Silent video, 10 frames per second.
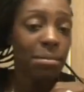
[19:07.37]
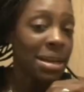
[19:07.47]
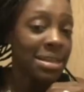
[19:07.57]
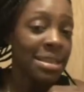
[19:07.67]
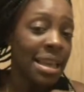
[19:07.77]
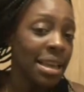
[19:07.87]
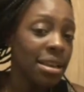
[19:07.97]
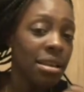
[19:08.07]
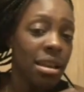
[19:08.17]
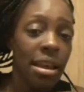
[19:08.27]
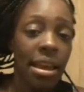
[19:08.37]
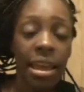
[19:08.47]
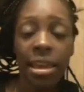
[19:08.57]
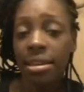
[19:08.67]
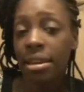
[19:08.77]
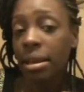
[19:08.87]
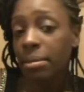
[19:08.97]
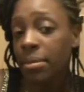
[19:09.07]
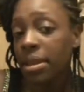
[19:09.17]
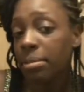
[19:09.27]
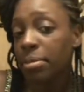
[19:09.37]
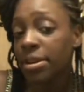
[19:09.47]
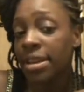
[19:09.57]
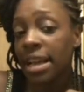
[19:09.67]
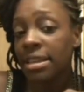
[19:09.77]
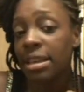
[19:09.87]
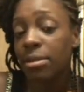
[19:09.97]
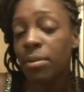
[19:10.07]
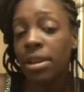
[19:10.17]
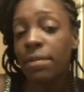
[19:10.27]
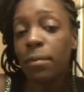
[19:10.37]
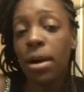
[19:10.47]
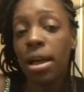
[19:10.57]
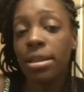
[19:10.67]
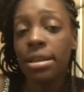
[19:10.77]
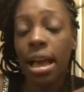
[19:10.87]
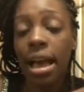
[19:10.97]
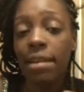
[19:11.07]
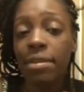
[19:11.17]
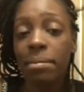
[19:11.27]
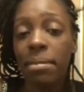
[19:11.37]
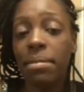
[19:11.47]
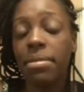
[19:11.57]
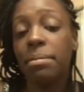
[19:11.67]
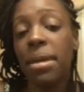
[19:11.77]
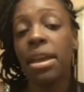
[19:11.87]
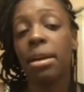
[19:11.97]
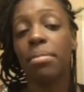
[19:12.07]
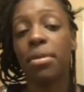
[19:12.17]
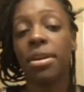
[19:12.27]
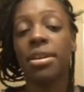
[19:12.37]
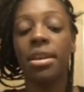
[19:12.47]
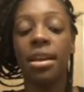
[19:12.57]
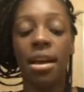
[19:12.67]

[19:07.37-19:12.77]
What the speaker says: my skin and protect it even while I have the makeup on,